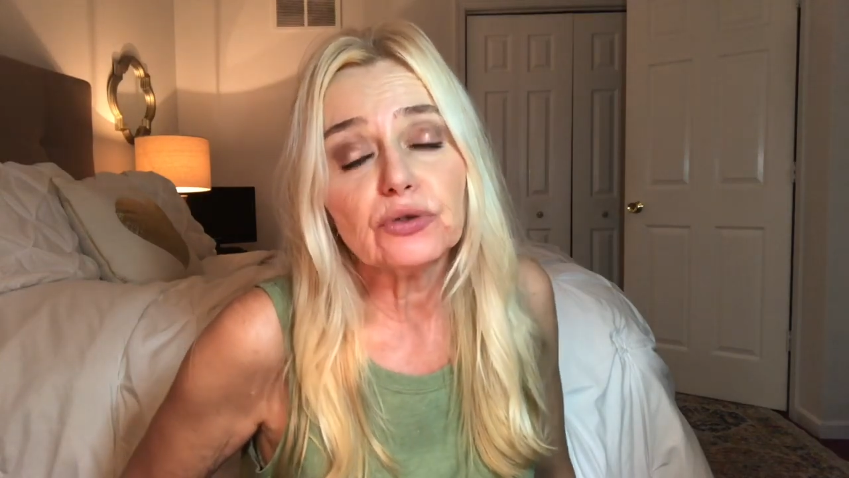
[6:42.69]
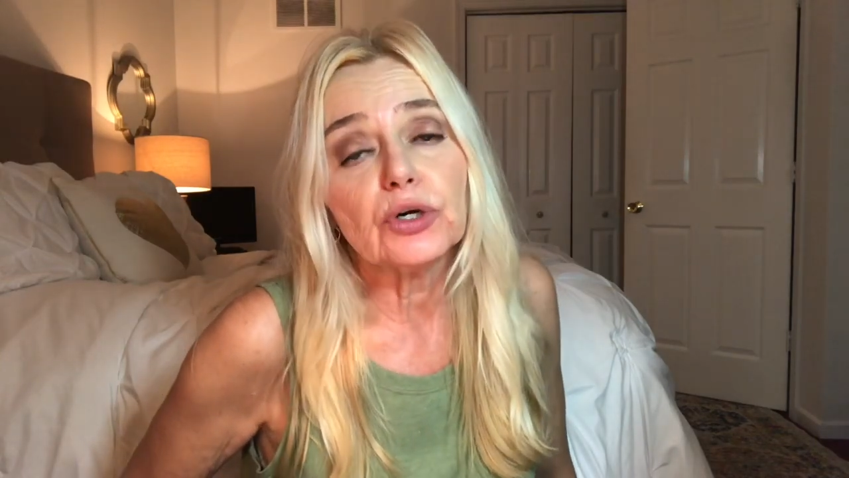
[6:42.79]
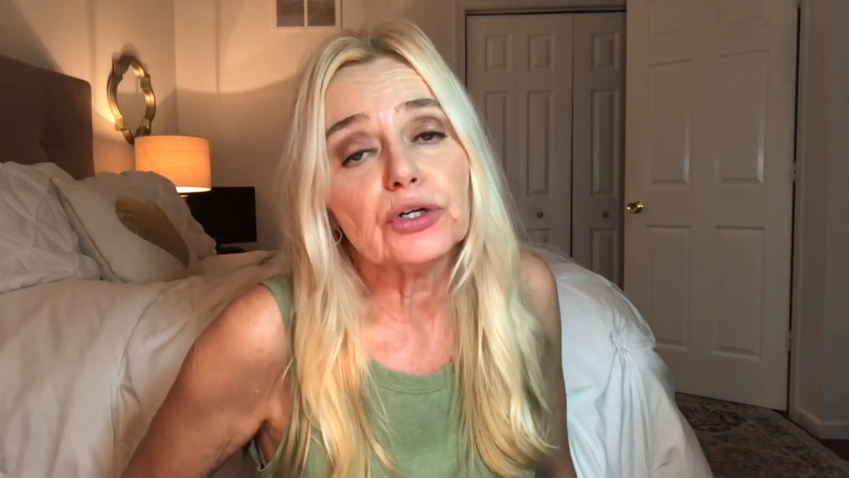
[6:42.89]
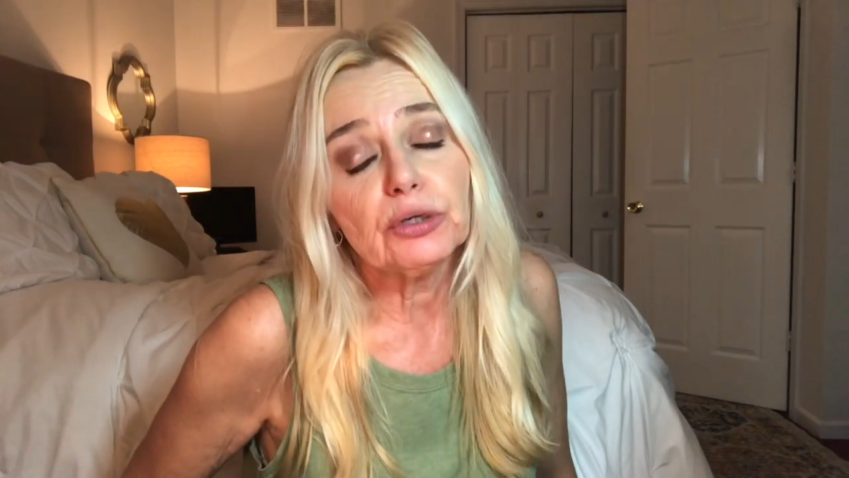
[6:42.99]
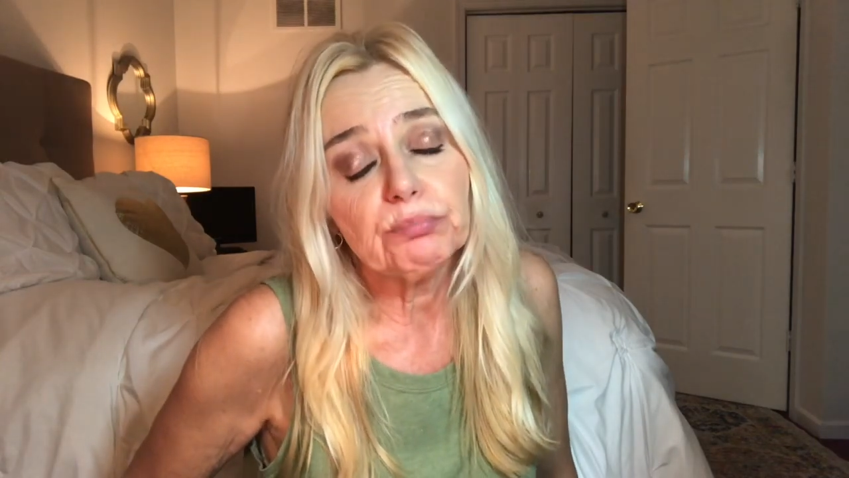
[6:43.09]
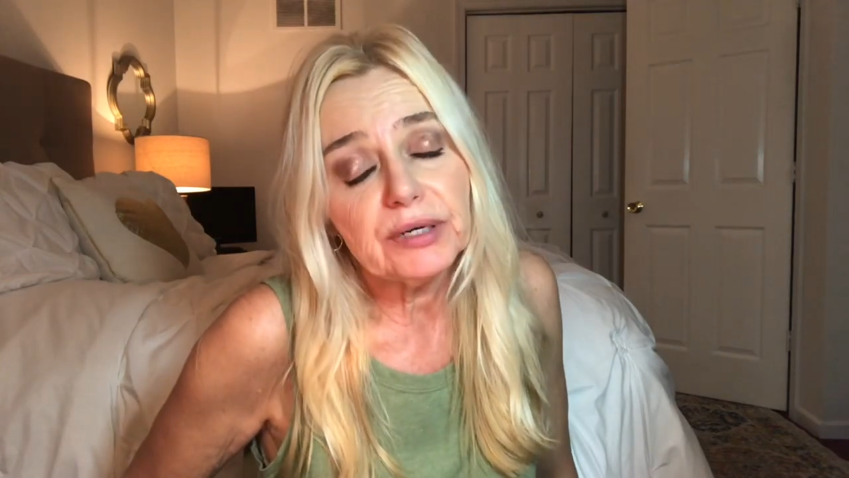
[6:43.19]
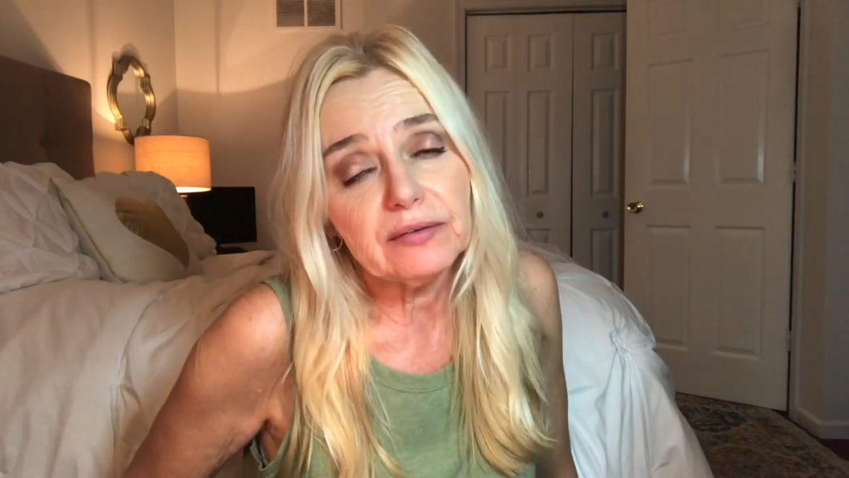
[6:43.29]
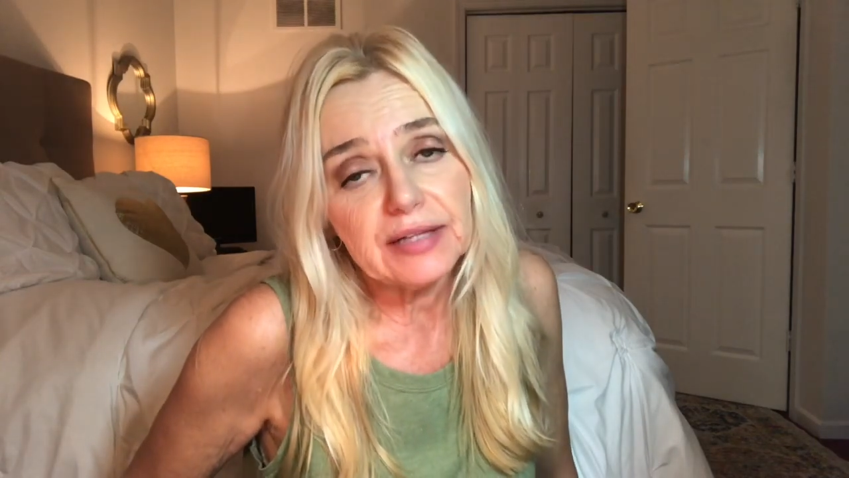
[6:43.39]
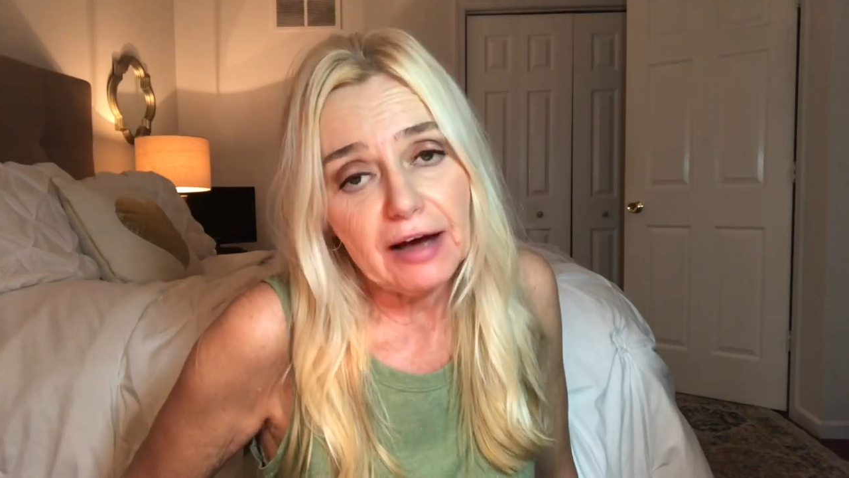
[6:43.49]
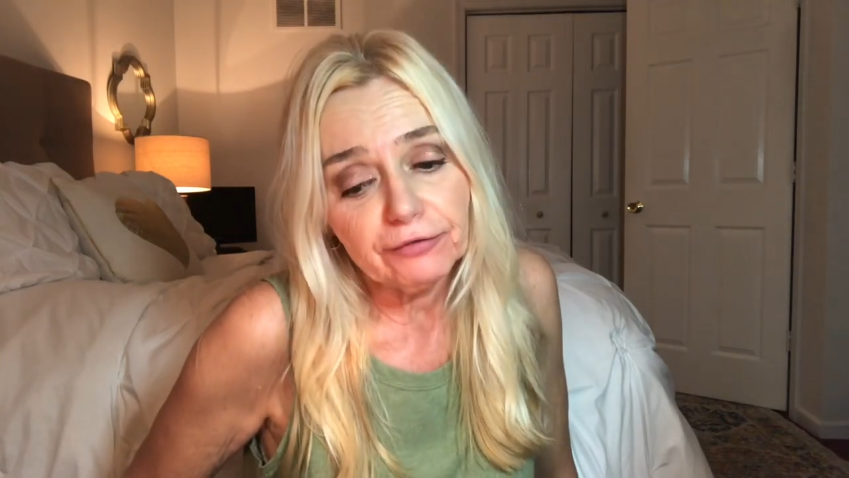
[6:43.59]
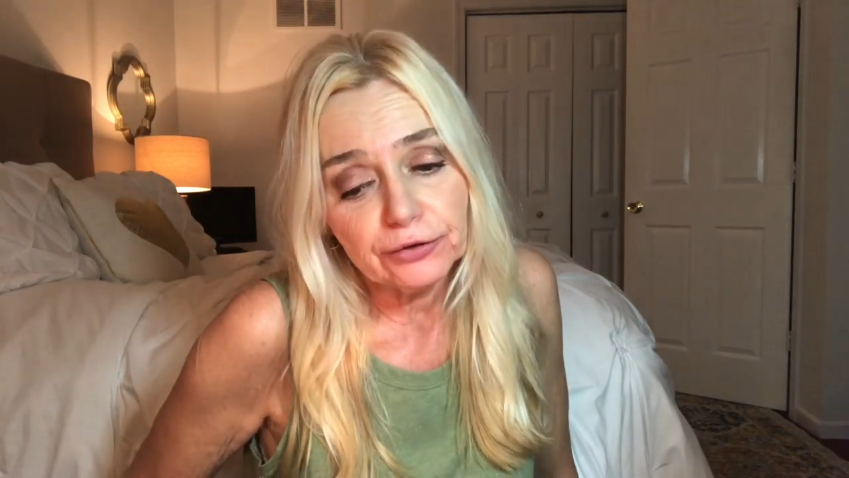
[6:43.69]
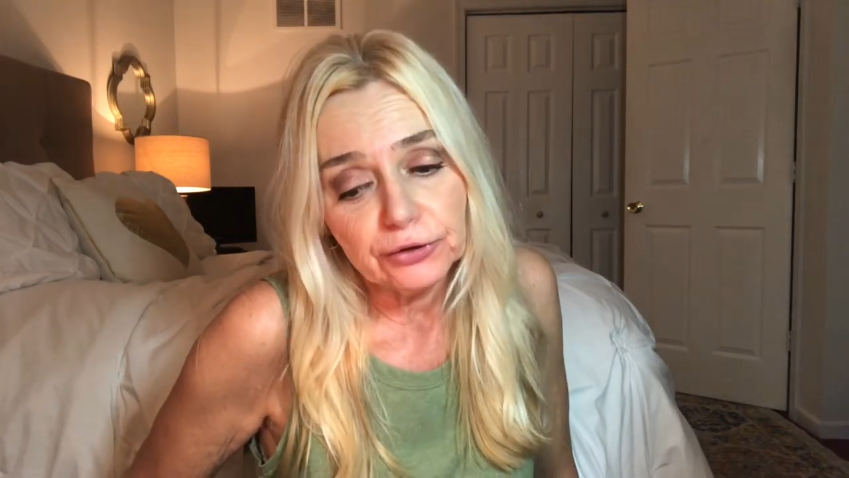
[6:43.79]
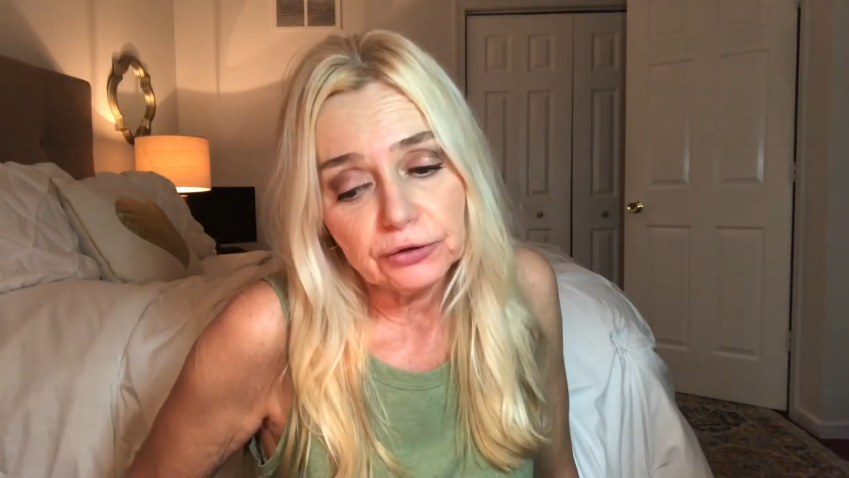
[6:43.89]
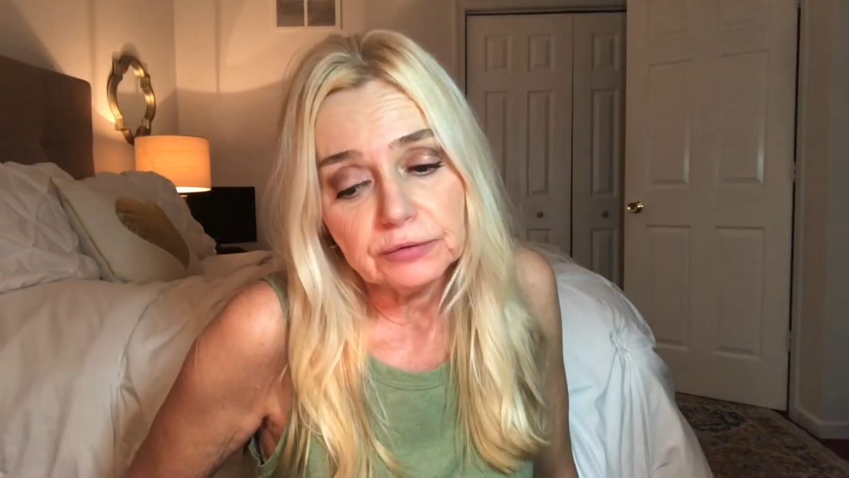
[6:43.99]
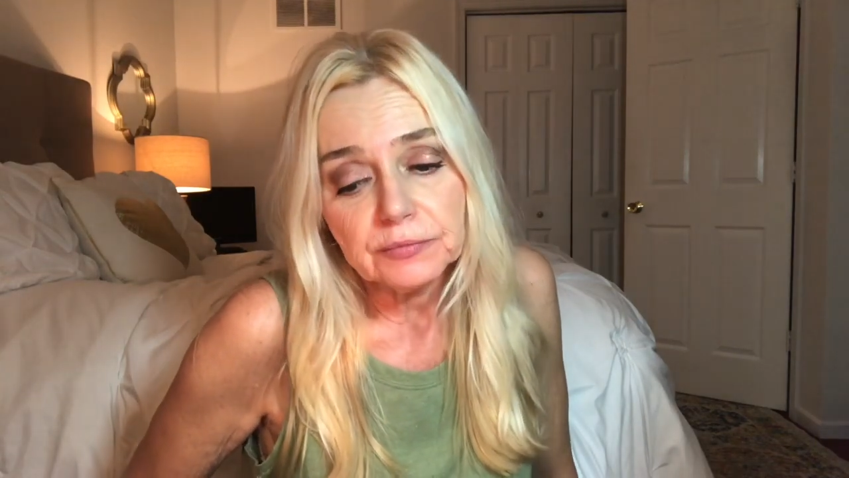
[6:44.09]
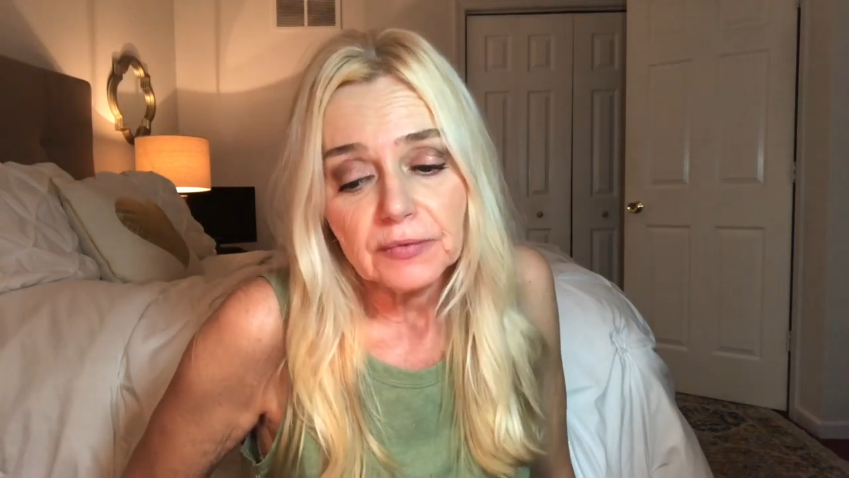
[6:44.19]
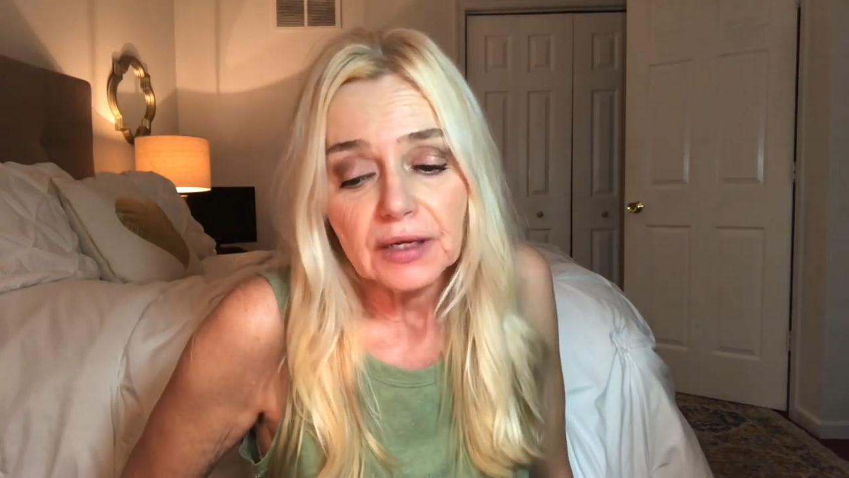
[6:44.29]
or a good bit of the afternoon,